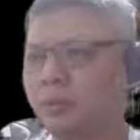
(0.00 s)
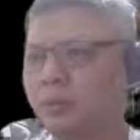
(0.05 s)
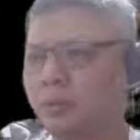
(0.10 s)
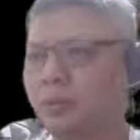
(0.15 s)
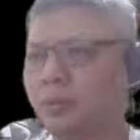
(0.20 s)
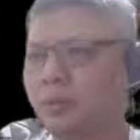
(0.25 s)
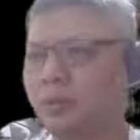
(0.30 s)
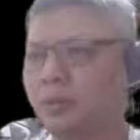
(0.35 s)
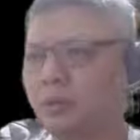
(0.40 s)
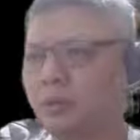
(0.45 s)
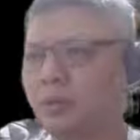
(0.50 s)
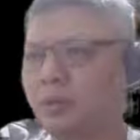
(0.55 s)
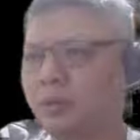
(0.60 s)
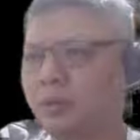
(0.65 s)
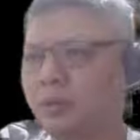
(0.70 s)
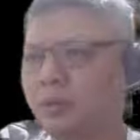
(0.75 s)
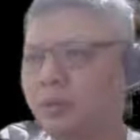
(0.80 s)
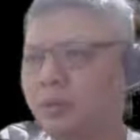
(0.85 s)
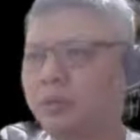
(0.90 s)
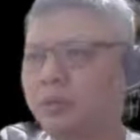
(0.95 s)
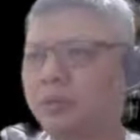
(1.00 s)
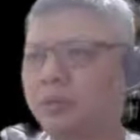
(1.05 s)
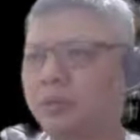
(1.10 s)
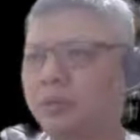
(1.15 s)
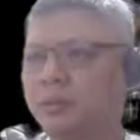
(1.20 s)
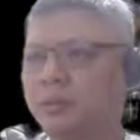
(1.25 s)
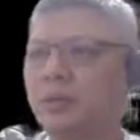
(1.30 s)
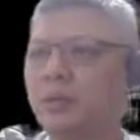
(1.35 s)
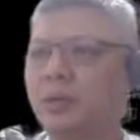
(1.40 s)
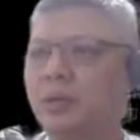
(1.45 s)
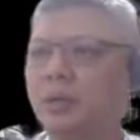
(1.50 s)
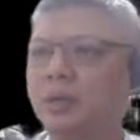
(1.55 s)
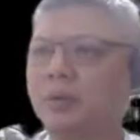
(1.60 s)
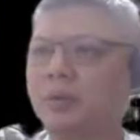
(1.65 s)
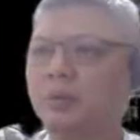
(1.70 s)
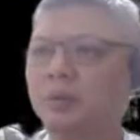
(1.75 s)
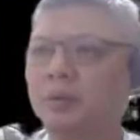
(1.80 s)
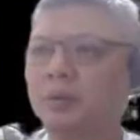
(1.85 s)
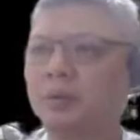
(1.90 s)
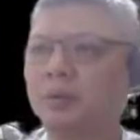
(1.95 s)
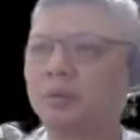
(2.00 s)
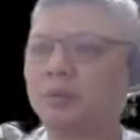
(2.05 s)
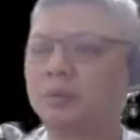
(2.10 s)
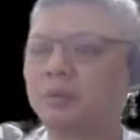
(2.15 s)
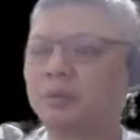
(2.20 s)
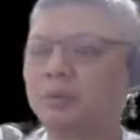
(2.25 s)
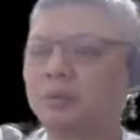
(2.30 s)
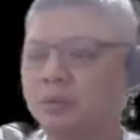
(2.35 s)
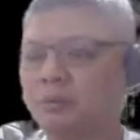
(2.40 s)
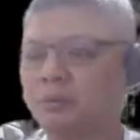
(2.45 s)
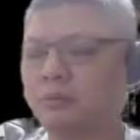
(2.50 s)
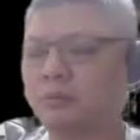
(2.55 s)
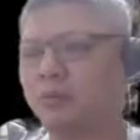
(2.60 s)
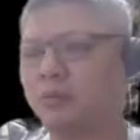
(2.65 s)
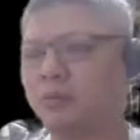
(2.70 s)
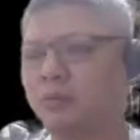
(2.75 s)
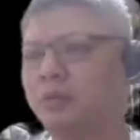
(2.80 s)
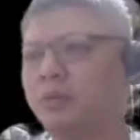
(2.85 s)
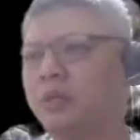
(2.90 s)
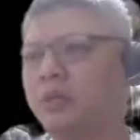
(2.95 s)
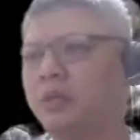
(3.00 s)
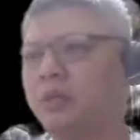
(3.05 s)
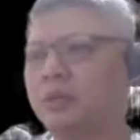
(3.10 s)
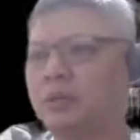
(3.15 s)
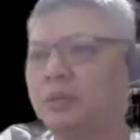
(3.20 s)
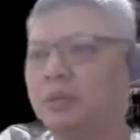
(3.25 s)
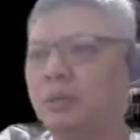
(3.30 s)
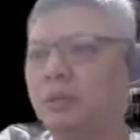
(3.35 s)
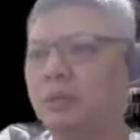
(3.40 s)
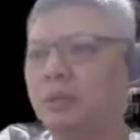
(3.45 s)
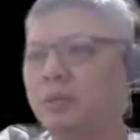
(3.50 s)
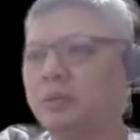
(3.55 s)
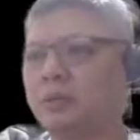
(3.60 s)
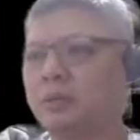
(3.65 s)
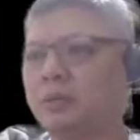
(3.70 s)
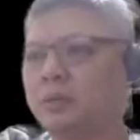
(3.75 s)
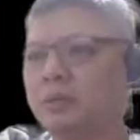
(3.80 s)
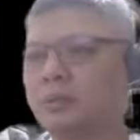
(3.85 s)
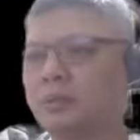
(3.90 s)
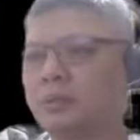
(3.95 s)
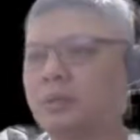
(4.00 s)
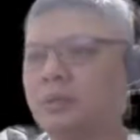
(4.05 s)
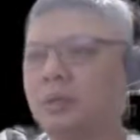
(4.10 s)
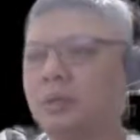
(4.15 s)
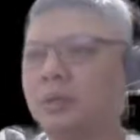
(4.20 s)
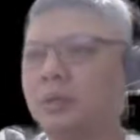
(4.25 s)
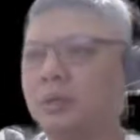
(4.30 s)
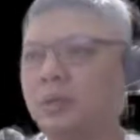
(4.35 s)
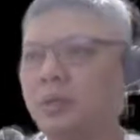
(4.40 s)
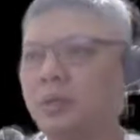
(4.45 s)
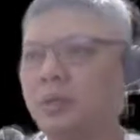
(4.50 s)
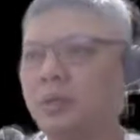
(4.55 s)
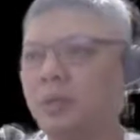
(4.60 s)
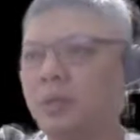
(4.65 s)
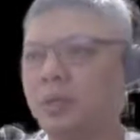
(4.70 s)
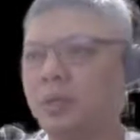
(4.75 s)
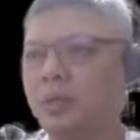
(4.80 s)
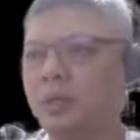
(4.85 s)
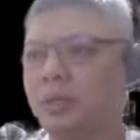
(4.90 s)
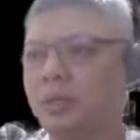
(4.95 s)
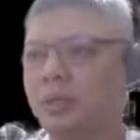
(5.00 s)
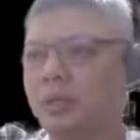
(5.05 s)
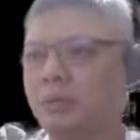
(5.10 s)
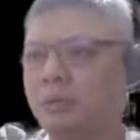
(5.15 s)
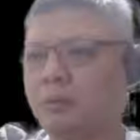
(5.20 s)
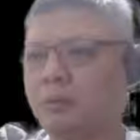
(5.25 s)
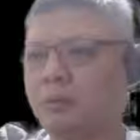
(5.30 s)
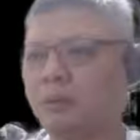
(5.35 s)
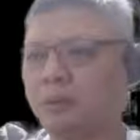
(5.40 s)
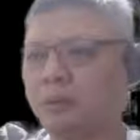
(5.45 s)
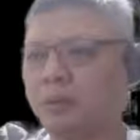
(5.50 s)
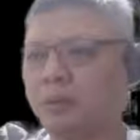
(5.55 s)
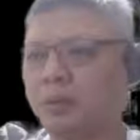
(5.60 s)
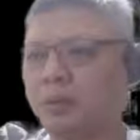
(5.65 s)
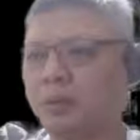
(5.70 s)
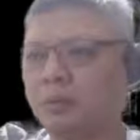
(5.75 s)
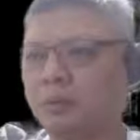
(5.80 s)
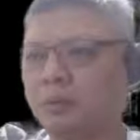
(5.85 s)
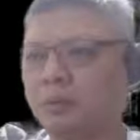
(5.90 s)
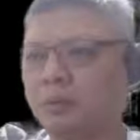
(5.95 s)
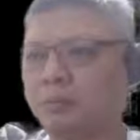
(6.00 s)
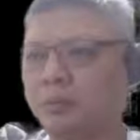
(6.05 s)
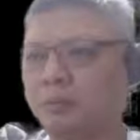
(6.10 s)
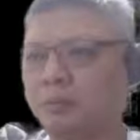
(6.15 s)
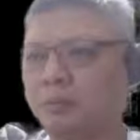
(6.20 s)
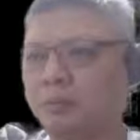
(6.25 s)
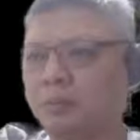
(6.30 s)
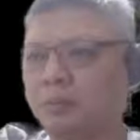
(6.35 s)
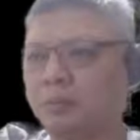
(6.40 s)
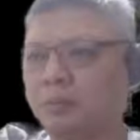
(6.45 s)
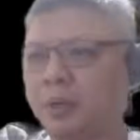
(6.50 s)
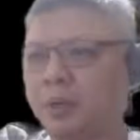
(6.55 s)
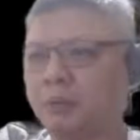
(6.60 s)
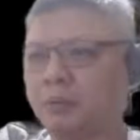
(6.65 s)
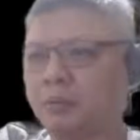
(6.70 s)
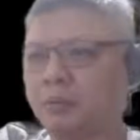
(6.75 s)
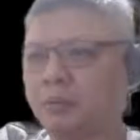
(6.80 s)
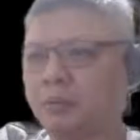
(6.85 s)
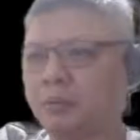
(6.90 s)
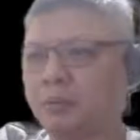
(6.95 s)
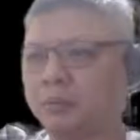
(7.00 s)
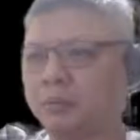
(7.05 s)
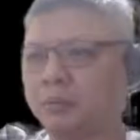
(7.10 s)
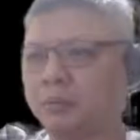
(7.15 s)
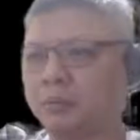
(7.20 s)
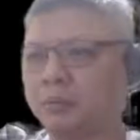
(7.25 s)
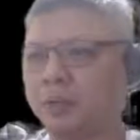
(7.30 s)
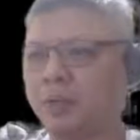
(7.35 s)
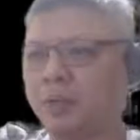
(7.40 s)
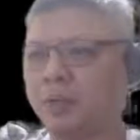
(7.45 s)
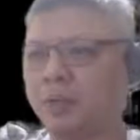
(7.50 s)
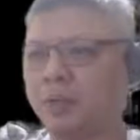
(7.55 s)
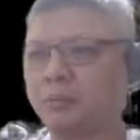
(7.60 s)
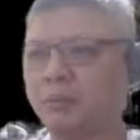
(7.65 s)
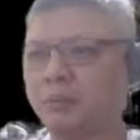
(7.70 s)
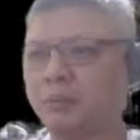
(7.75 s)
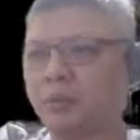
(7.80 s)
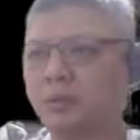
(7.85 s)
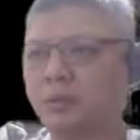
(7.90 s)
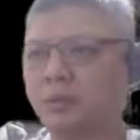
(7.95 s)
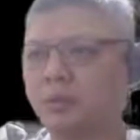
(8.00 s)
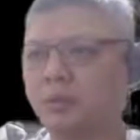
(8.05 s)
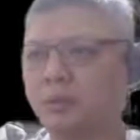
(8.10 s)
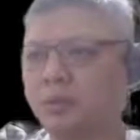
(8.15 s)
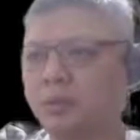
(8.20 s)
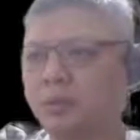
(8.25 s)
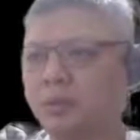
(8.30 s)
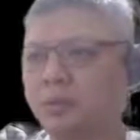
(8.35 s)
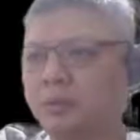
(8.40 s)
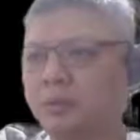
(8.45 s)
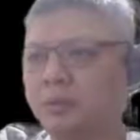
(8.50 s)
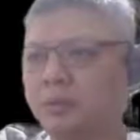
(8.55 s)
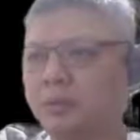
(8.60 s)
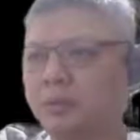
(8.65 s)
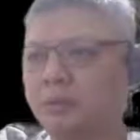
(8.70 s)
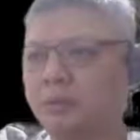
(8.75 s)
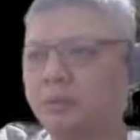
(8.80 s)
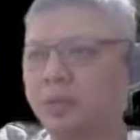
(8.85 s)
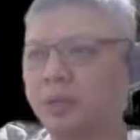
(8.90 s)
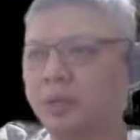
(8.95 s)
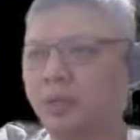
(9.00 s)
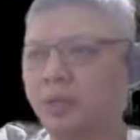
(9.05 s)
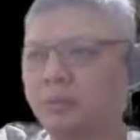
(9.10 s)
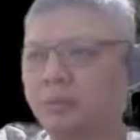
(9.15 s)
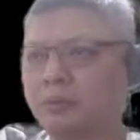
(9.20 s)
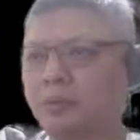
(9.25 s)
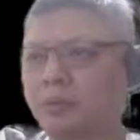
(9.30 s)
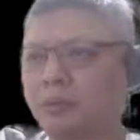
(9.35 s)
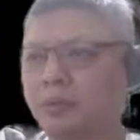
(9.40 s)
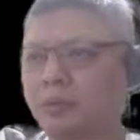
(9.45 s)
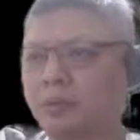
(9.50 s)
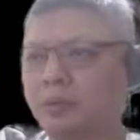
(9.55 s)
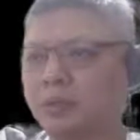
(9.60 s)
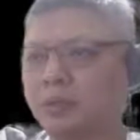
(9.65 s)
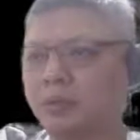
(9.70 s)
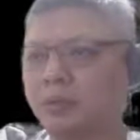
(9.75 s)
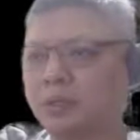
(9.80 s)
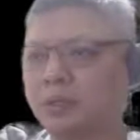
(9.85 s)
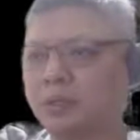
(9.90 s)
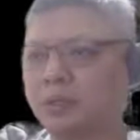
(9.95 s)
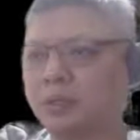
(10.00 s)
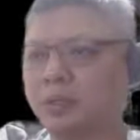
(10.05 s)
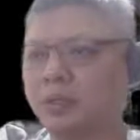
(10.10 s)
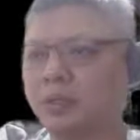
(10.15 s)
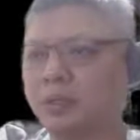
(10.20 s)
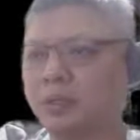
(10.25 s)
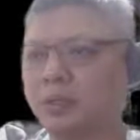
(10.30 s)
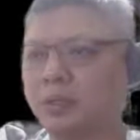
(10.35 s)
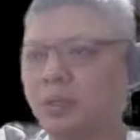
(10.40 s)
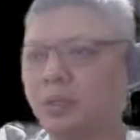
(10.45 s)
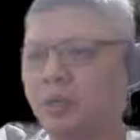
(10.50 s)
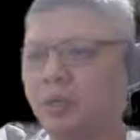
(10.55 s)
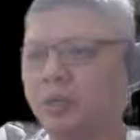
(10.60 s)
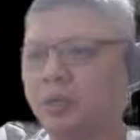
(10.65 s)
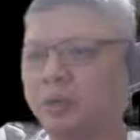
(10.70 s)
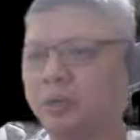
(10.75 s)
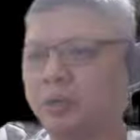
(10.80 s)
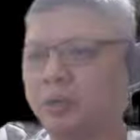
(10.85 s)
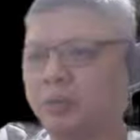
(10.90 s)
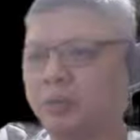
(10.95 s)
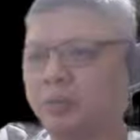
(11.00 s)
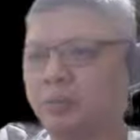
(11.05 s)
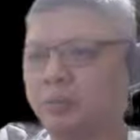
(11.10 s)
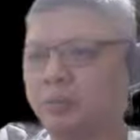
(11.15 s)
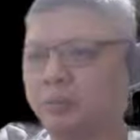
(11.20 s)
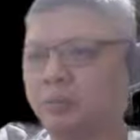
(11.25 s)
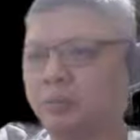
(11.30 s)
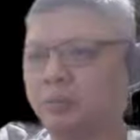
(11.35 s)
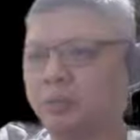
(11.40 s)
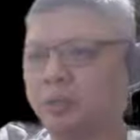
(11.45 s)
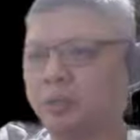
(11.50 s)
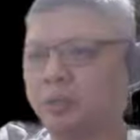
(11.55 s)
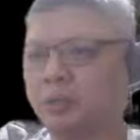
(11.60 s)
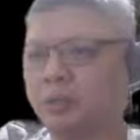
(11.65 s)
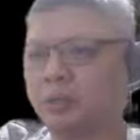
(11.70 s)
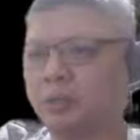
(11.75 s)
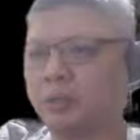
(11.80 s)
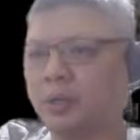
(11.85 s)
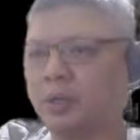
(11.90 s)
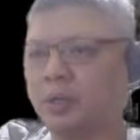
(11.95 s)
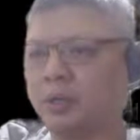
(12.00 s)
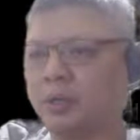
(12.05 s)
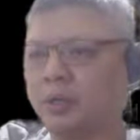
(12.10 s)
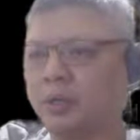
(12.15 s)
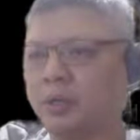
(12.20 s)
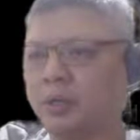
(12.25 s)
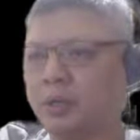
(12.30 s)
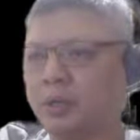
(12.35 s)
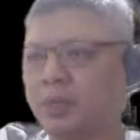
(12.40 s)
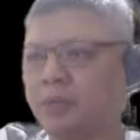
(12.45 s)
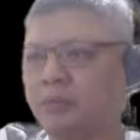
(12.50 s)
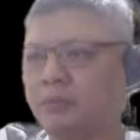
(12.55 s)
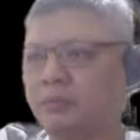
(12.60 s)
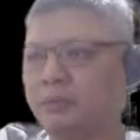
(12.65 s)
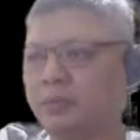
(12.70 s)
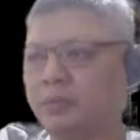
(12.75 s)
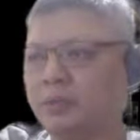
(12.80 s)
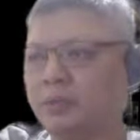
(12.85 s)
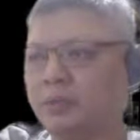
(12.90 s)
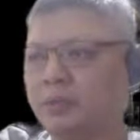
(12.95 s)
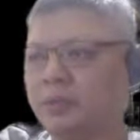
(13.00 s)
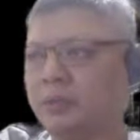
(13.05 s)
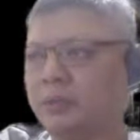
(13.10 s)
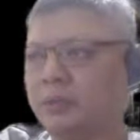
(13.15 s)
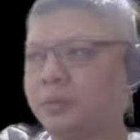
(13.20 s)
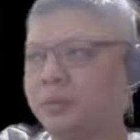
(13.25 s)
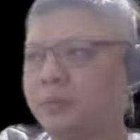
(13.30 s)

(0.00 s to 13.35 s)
because red could retreat his horse, and now red would be prepared to gain material by capturing the horse, as the chariot was protected by the elephant.